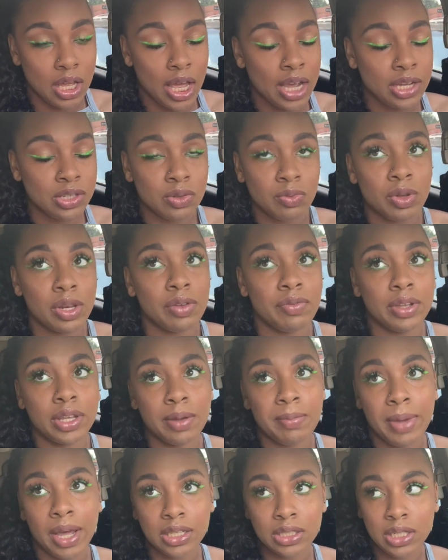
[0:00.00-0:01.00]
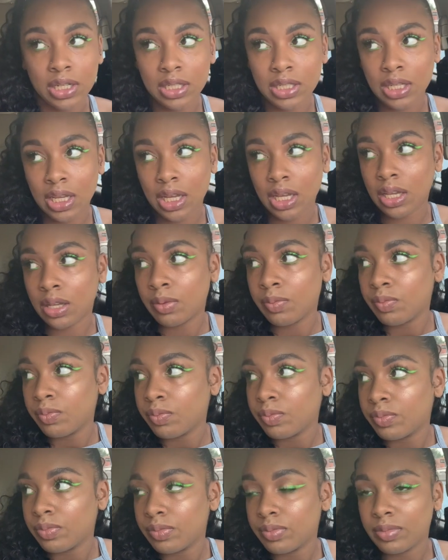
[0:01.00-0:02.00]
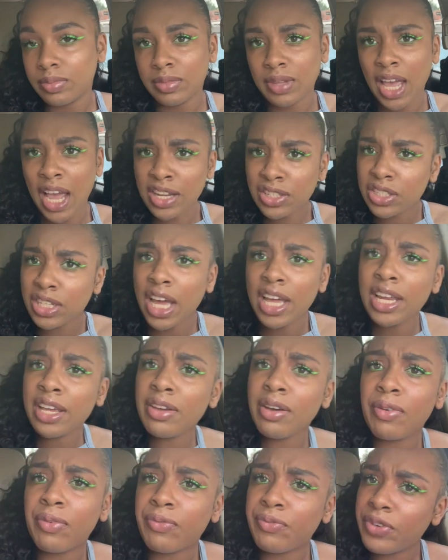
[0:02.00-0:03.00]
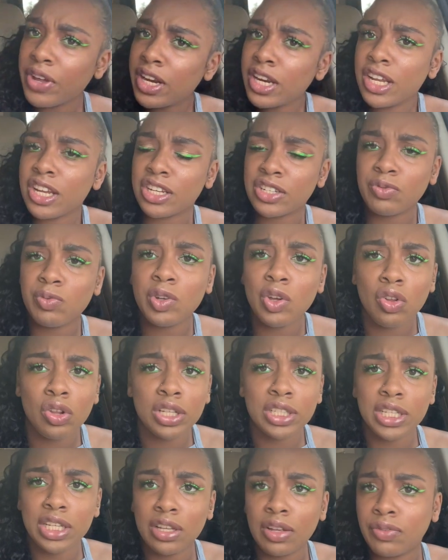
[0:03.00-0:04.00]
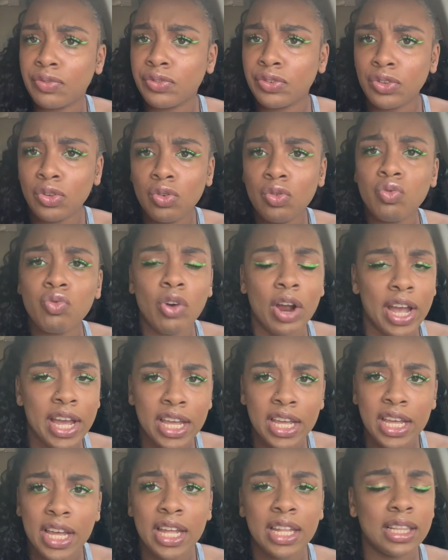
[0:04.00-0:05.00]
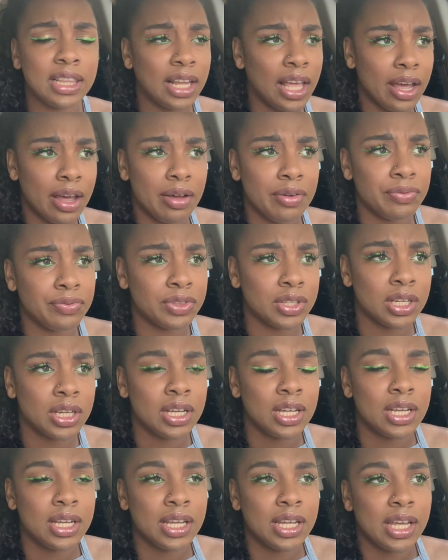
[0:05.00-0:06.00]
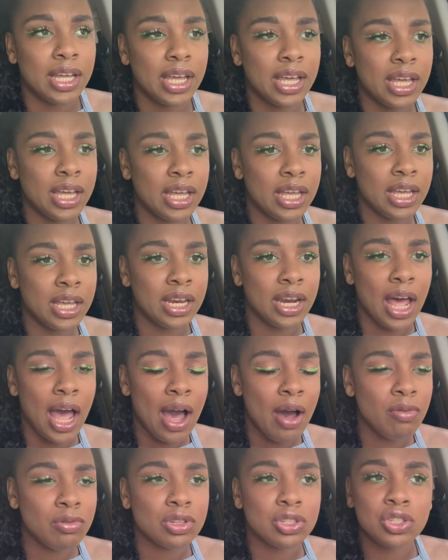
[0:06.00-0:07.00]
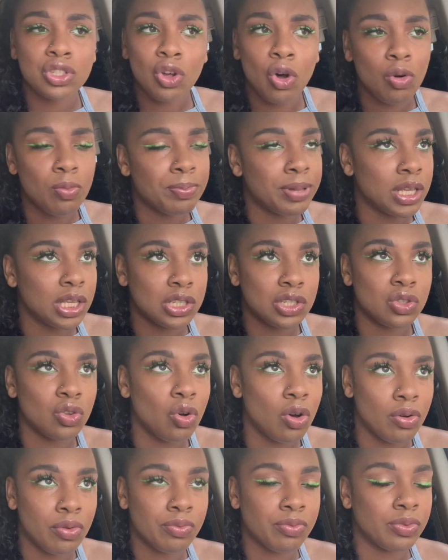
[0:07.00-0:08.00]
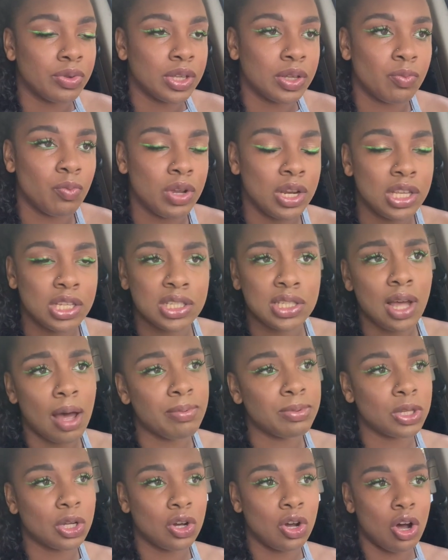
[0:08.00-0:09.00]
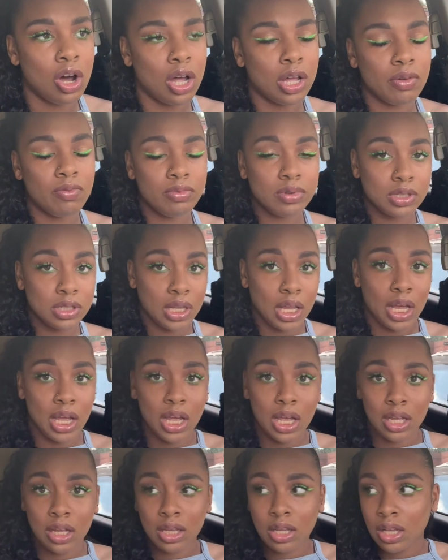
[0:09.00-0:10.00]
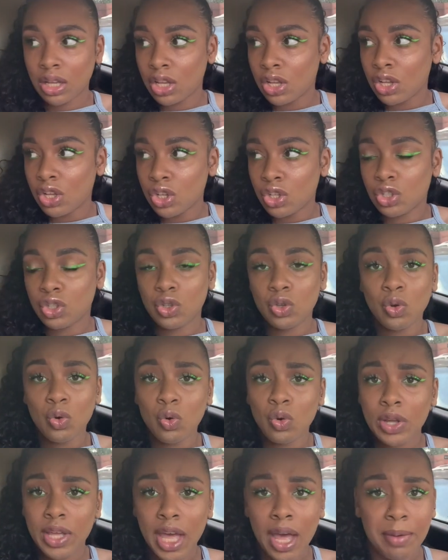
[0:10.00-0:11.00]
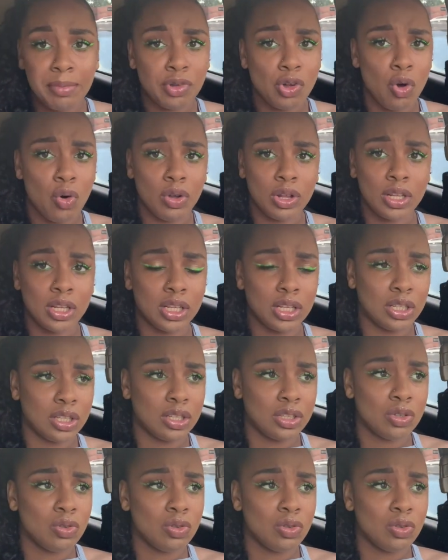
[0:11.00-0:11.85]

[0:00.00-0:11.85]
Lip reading: Actually, we didn't even get back to the site. Actually, I didn't even finish. We only did a few right and left. And I was so pissed off when he stopped the car. He was like, you kept going.